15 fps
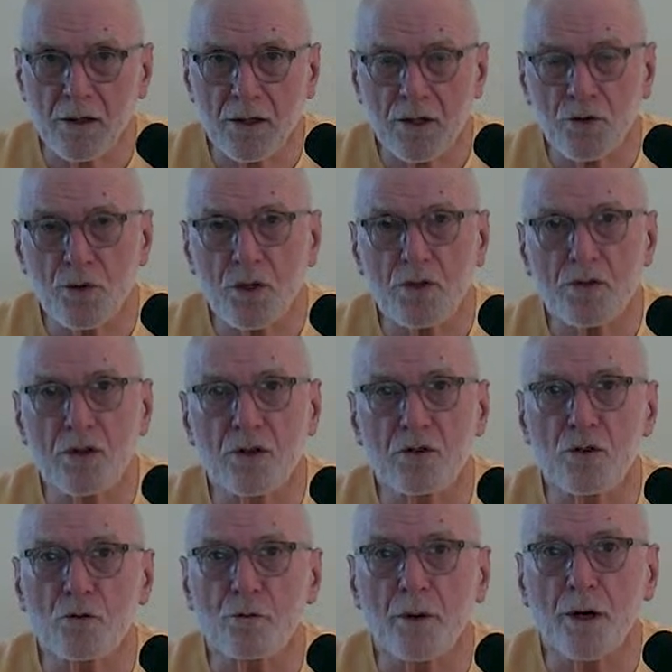the intricacies
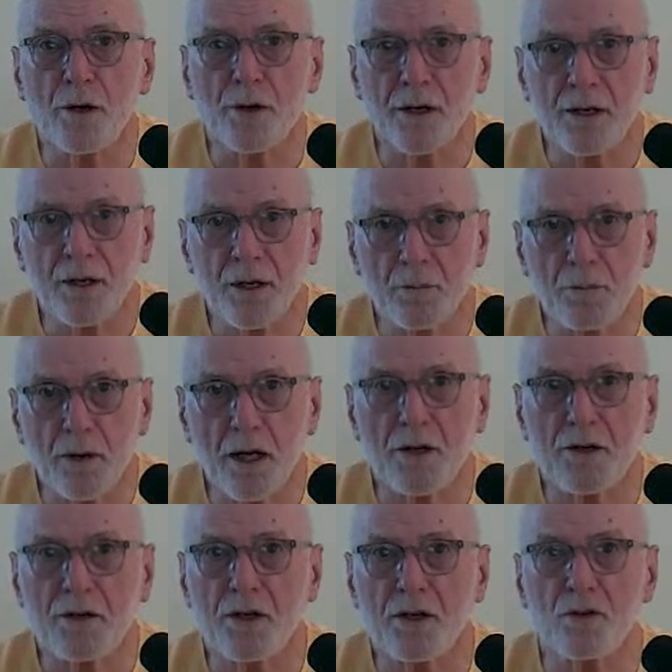of modern Indian
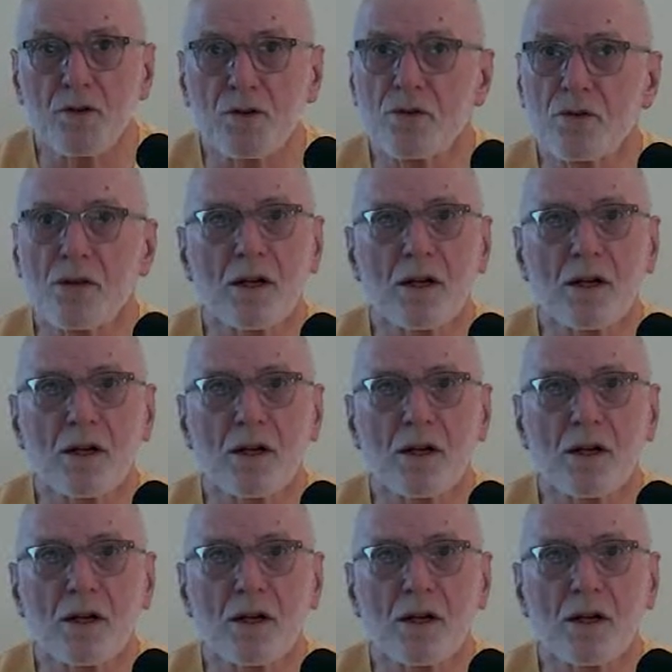politics